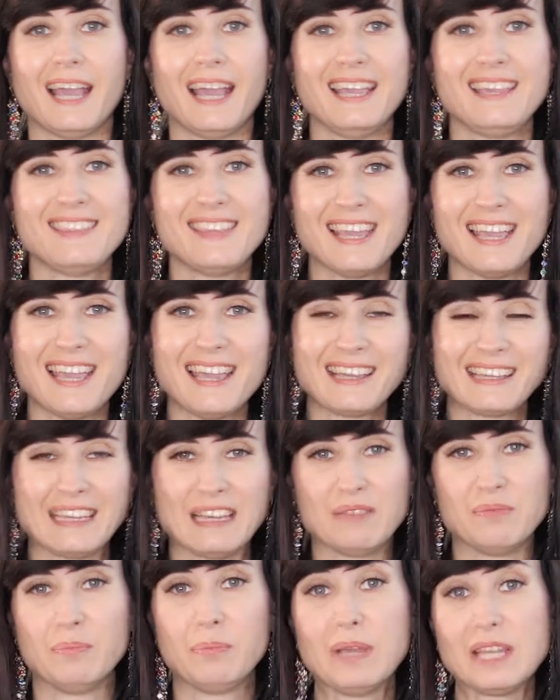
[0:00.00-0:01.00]
Hi there,
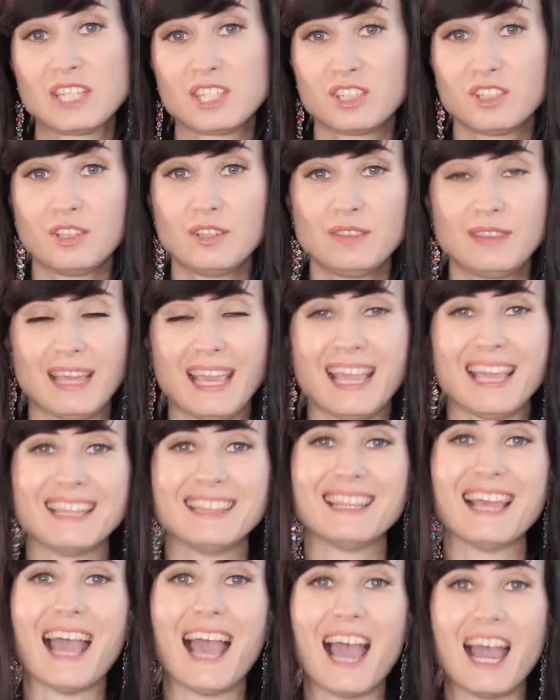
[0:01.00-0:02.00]
compassionate
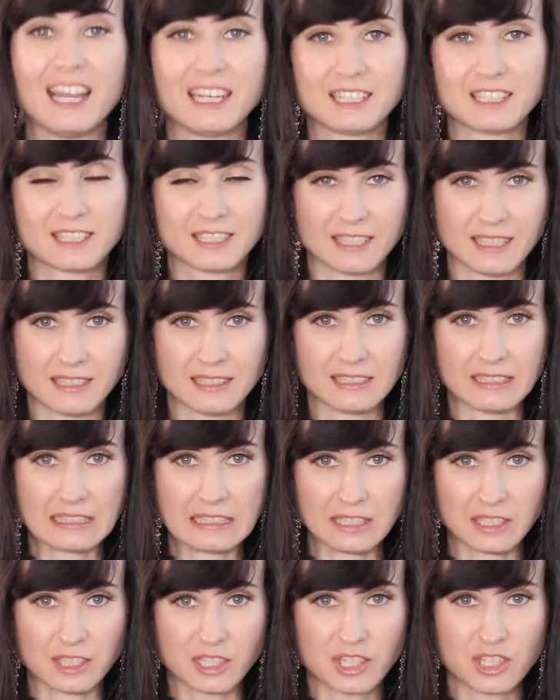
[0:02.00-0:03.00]
and
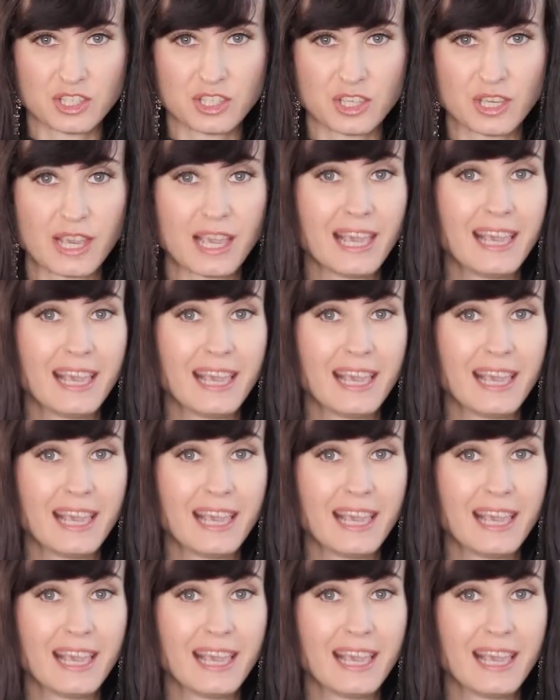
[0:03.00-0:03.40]
heart-centered leaders.